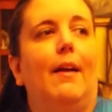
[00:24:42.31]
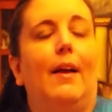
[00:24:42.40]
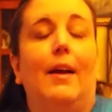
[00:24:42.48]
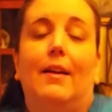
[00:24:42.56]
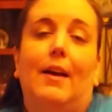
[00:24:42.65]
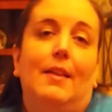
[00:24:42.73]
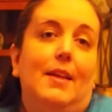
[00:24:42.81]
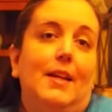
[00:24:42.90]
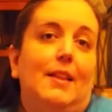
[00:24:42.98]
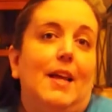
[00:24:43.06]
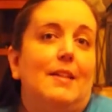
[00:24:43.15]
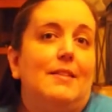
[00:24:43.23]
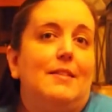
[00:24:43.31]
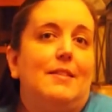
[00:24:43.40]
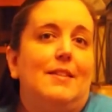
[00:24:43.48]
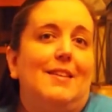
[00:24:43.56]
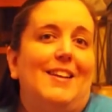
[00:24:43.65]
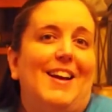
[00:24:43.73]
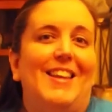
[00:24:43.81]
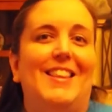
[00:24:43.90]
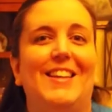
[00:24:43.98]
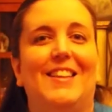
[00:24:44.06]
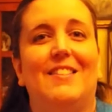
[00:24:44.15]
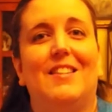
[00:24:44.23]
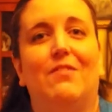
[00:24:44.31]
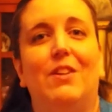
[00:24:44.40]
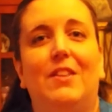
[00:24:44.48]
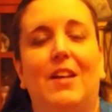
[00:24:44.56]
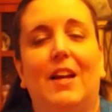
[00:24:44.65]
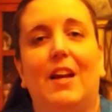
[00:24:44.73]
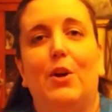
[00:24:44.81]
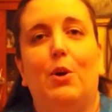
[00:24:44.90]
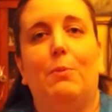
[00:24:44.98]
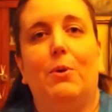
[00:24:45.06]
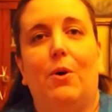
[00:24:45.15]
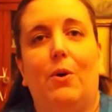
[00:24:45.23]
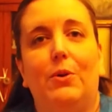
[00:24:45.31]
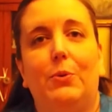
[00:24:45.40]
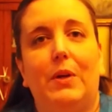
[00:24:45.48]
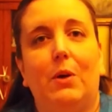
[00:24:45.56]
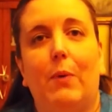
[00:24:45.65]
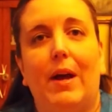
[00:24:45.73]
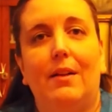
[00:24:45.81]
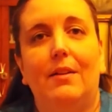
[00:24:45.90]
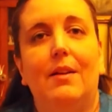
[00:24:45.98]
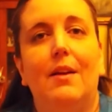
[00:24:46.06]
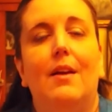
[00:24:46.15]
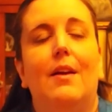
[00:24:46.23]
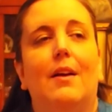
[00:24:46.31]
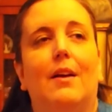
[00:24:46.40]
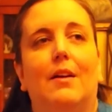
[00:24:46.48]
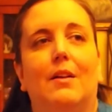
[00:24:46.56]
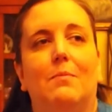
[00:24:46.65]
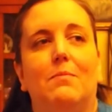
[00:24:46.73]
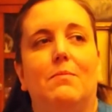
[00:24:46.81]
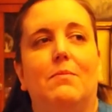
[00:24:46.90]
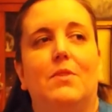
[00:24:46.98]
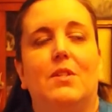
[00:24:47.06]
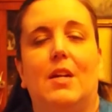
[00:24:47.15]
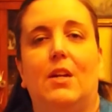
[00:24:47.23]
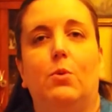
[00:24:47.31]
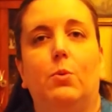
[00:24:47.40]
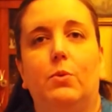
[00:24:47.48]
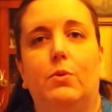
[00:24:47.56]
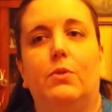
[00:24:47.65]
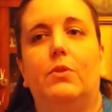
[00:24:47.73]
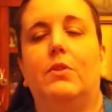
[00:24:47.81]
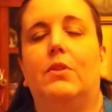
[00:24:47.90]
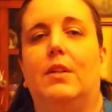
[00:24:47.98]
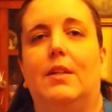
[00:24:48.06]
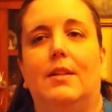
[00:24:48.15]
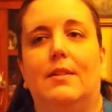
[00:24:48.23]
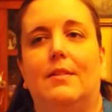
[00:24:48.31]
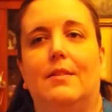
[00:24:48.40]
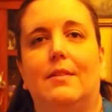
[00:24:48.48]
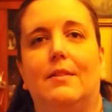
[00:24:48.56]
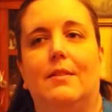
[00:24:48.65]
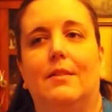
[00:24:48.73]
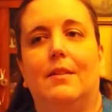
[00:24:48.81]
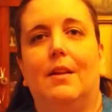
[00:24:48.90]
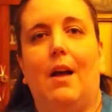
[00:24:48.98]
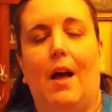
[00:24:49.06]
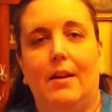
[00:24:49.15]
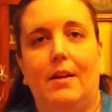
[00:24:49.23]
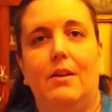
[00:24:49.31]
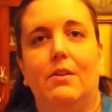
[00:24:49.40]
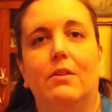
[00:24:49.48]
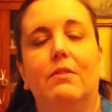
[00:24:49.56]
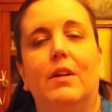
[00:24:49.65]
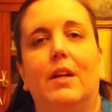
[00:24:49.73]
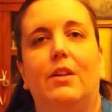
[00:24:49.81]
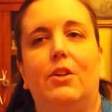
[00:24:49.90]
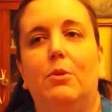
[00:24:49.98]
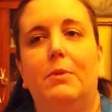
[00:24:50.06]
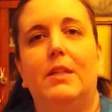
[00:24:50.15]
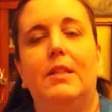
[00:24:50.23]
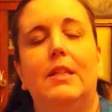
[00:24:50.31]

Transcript: And I think that's everything. I hope you're all doing well. Stay cool. It is hot here and humid.